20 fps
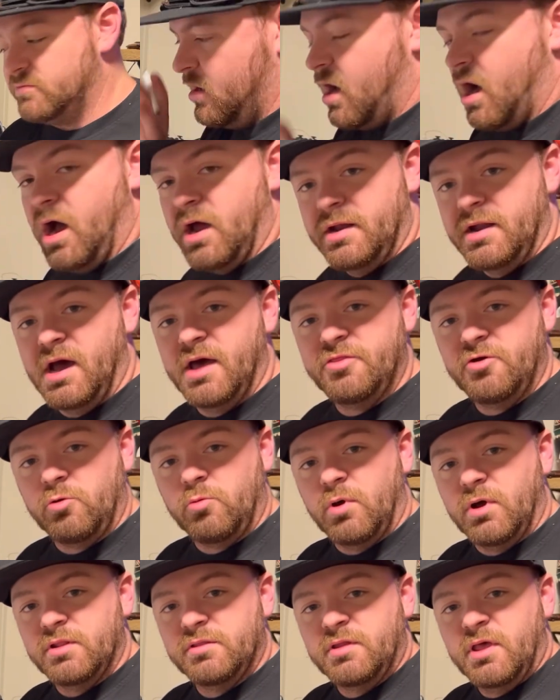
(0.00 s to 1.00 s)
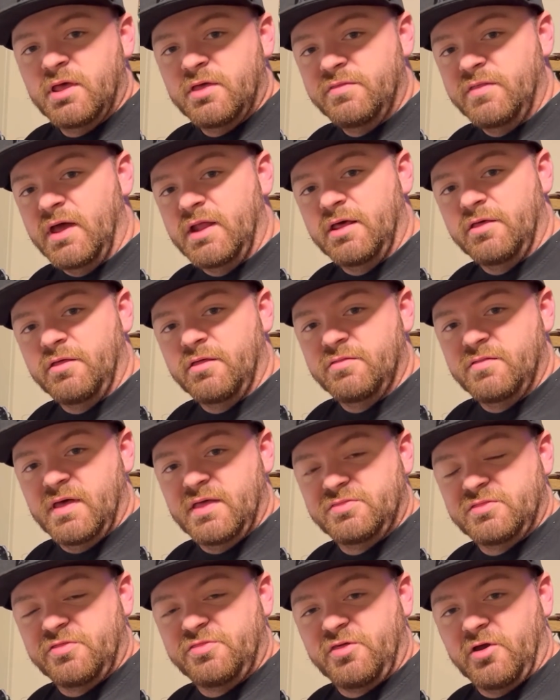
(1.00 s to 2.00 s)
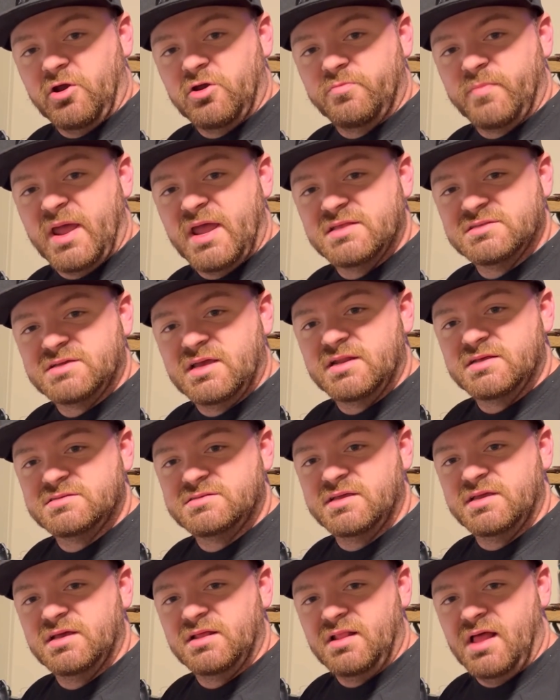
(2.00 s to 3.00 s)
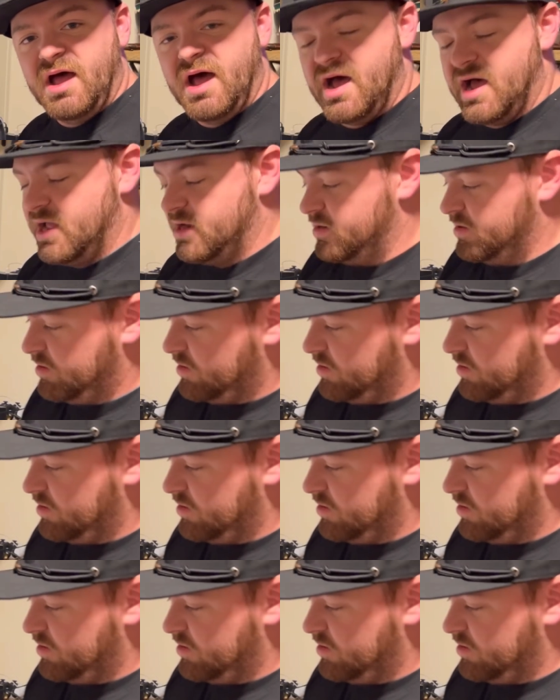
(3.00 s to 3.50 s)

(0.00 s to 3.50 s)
Another one that the third man's going to see a lot